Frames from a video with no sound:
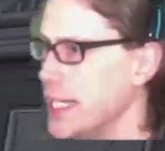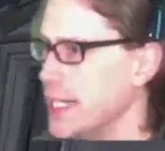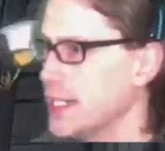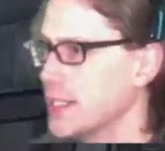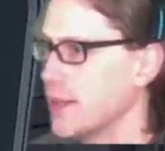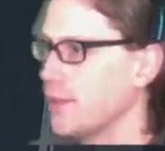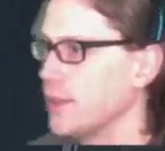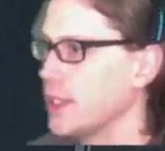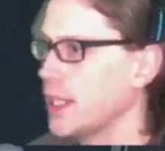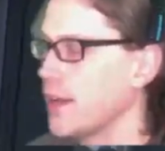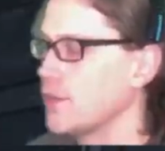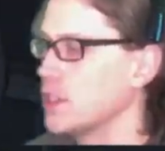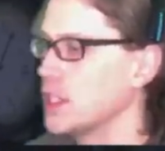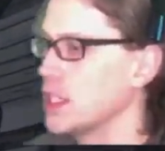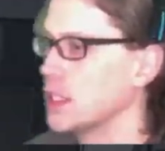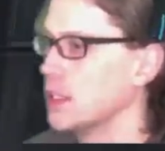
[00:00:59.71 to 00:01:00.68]
because I feel like I
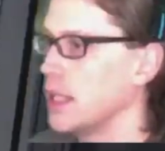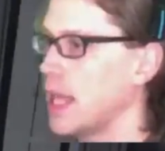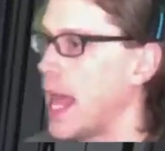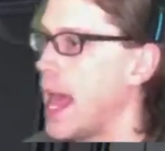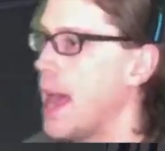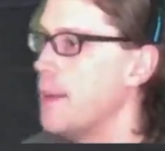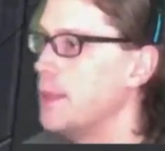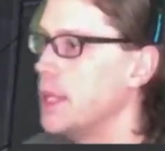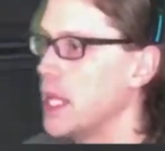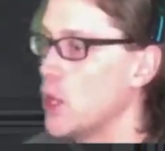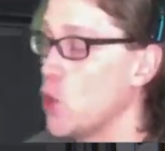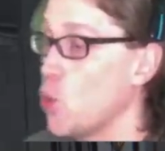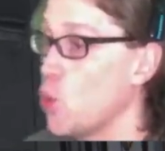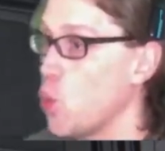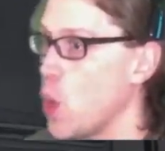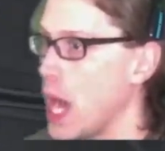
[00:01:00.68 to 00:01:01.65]
haven't seen the lab in a
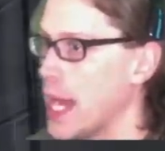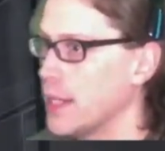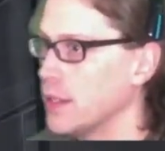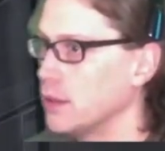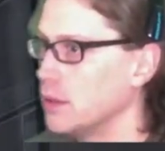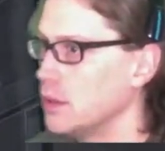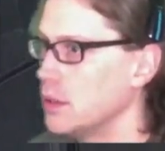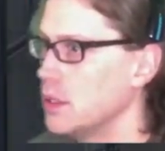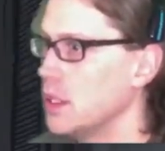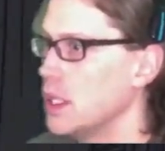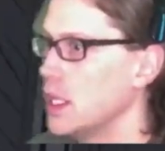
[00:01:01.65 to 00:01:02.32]
while.